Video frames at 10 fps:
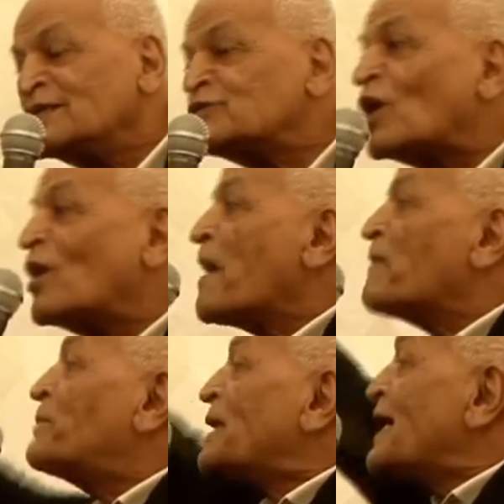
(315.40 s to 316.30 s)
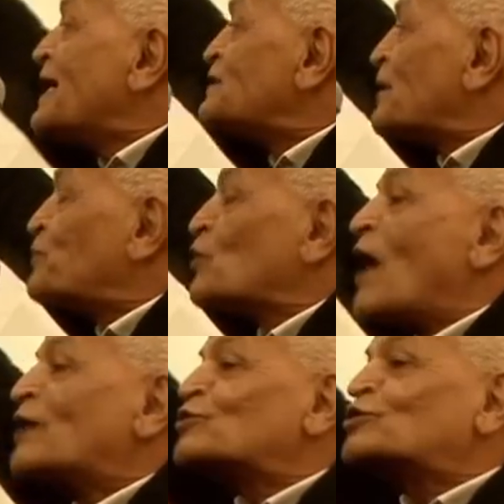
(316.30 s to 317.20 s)
So please, if you
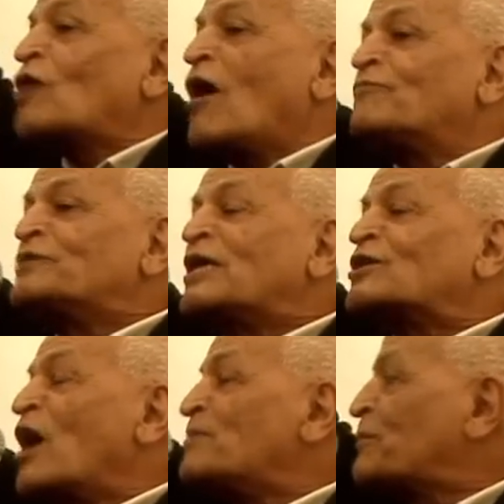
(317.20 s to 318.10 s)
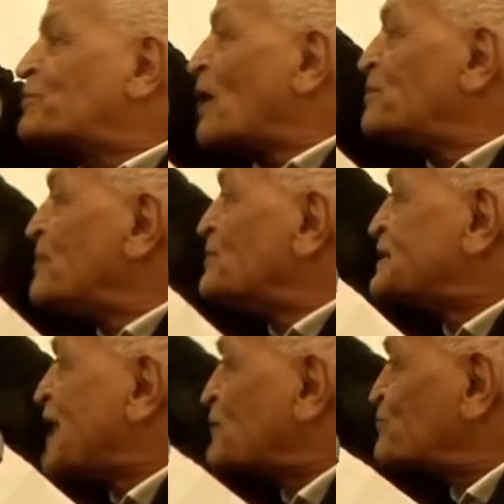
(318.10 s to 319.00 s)
want to solve the economic problem, the
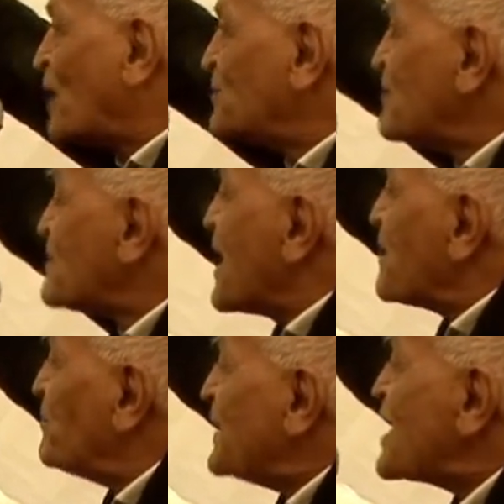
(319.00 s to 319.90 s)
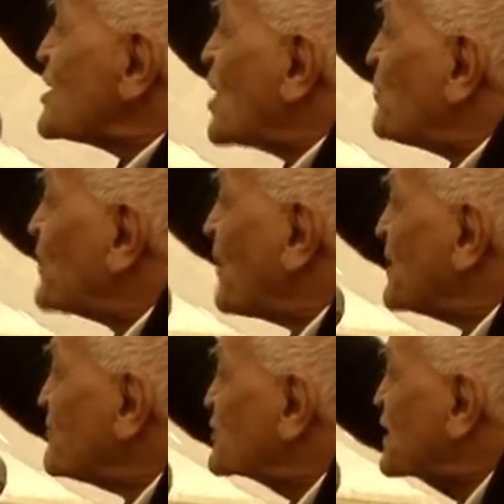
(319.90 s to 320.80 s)
debt problem, bring your
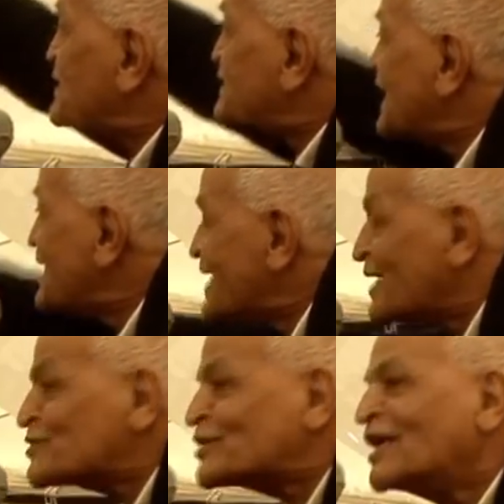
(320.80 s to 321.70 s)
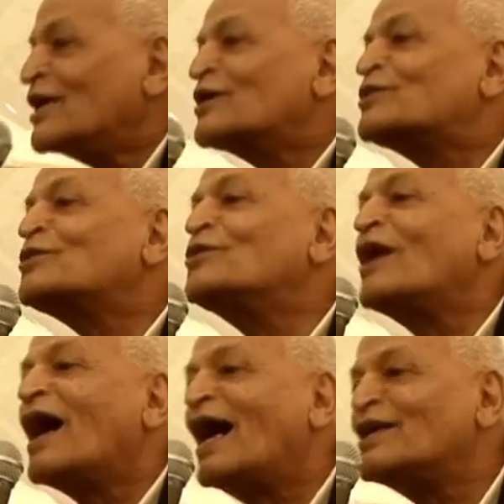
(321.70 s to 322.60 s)
problem to trillions
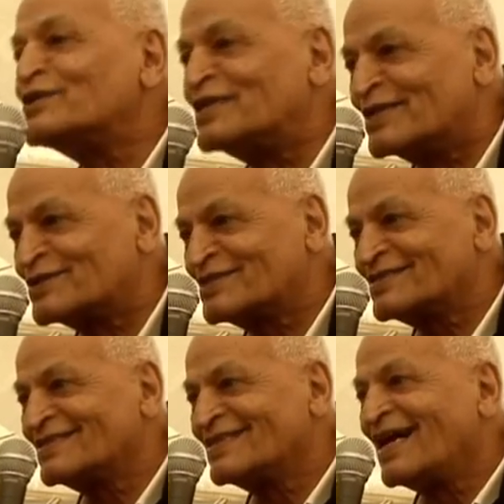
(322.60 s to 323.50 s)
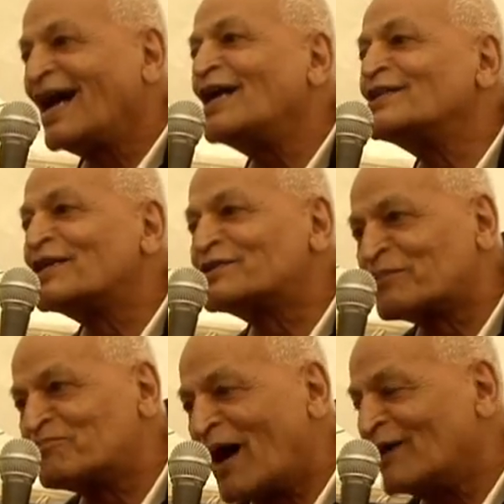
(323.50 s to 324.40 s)
to hundreds hundreds
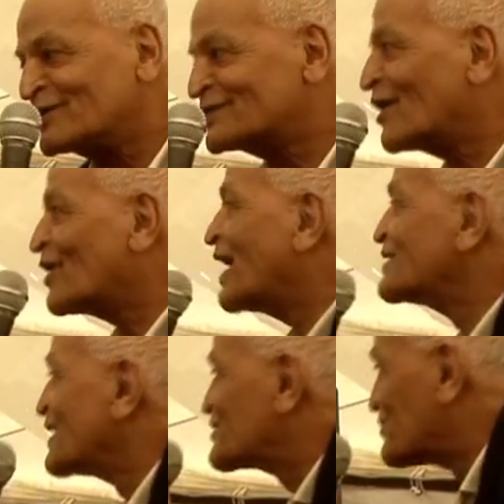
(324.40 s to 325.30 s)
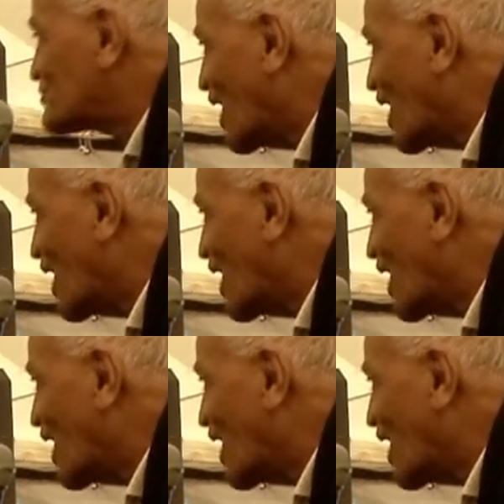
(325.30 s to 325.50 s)
of pounds or hundreds of